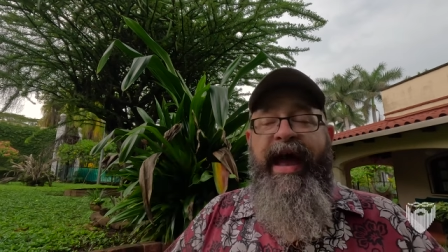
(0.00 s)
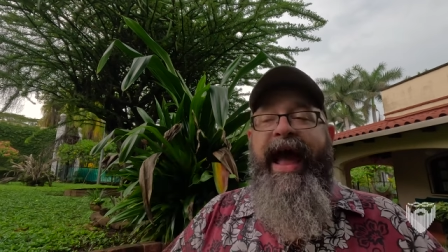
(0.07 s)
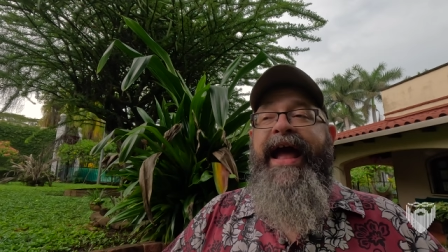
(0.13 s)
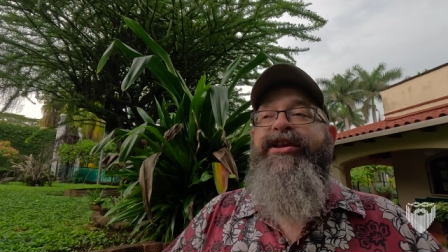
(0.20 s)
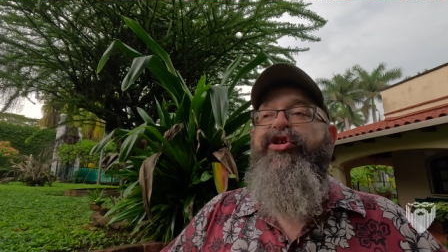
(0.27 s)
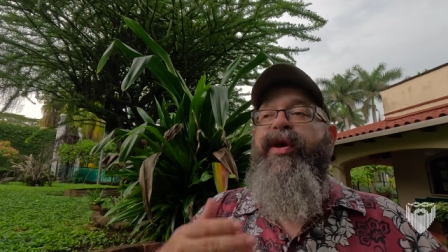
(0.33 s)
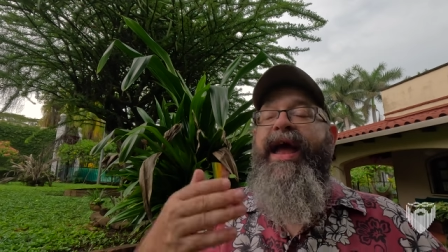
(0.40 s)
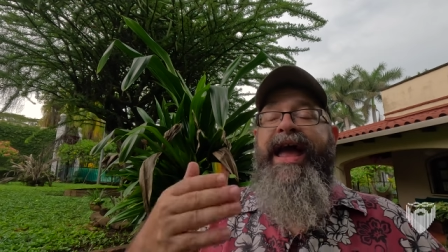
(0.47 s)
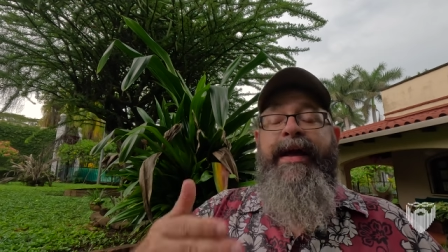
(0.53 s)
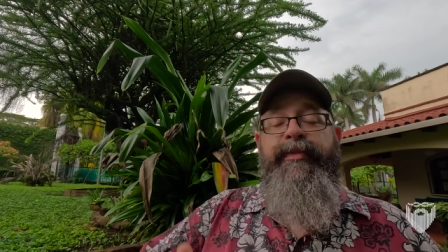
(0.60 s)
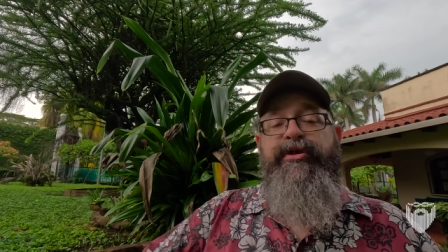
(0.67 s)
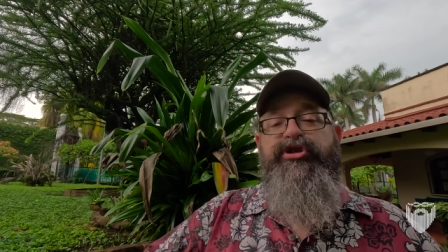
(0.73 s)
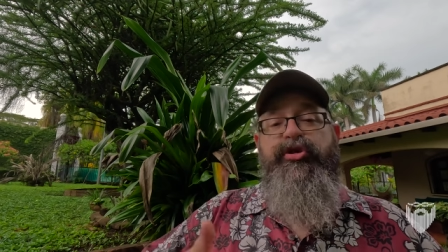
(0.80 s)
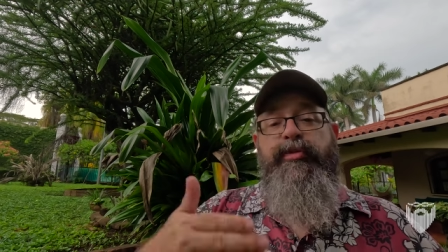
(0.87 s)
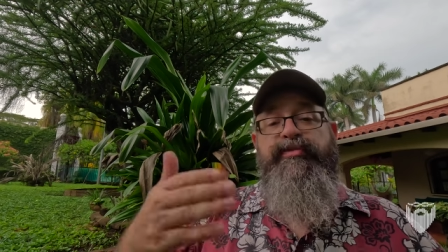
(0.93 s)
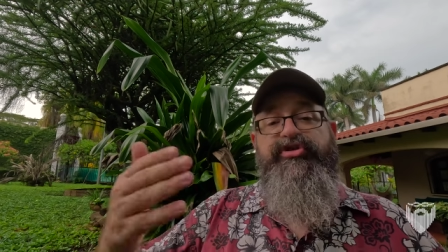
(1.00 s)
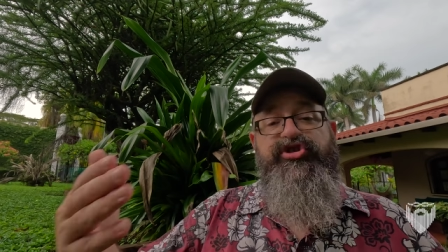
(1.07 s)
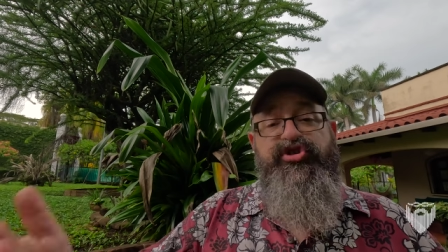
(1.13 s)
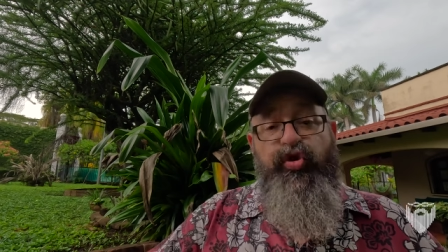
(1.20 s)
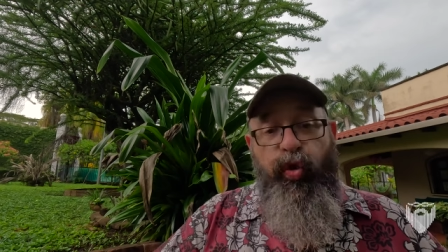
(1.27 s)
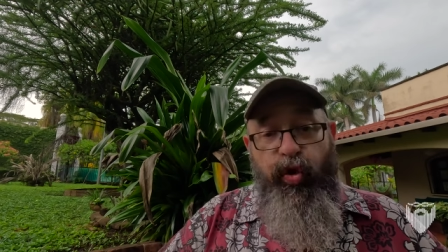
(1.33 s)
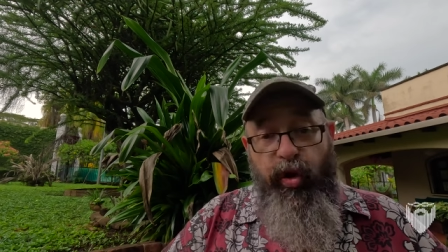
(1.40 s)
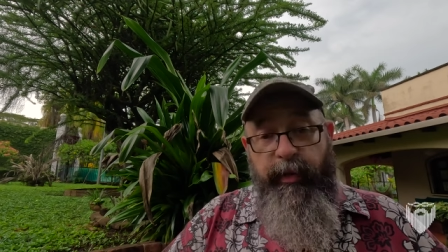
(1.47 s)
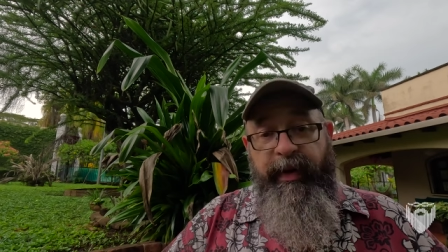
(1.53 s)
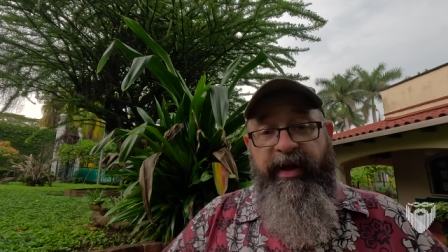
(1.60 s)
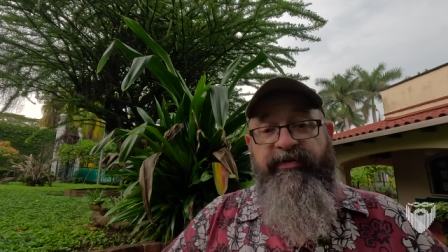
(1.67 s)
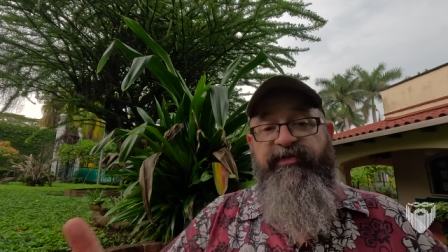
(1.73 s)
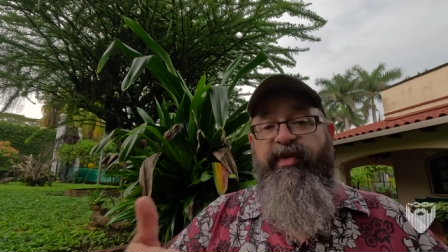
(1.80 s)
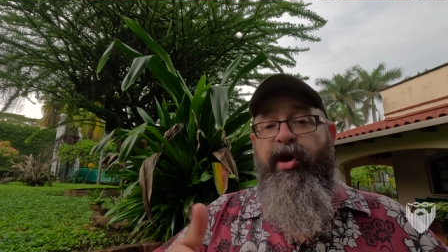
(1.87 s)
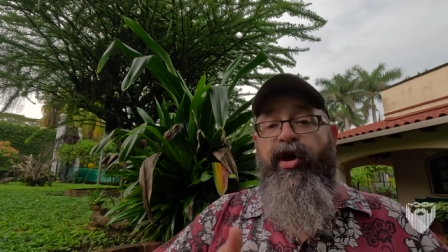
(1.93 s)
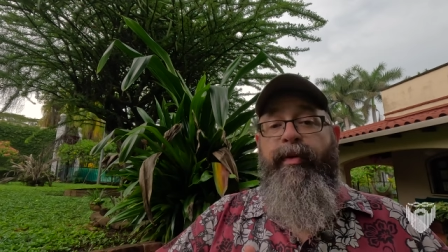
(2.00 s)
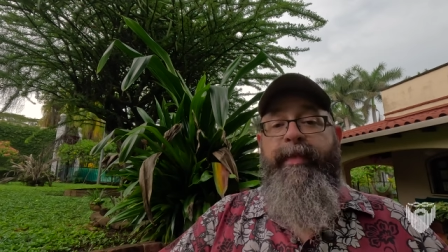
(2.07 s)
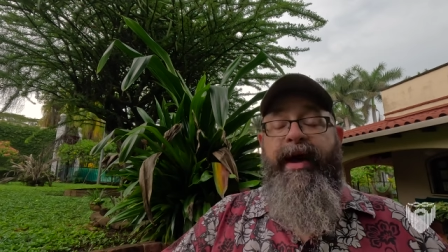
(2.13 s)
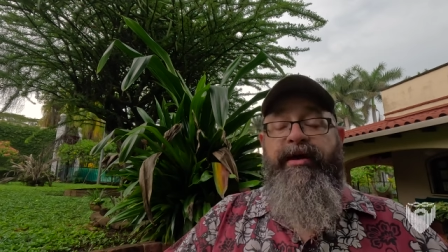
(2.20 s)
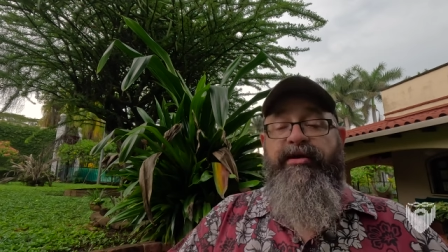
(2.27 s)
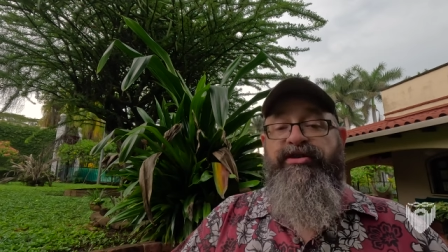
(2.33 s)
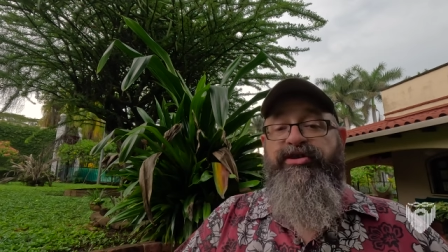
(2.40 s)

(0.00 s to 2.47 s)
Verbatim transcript: And you're able to absorb it far better.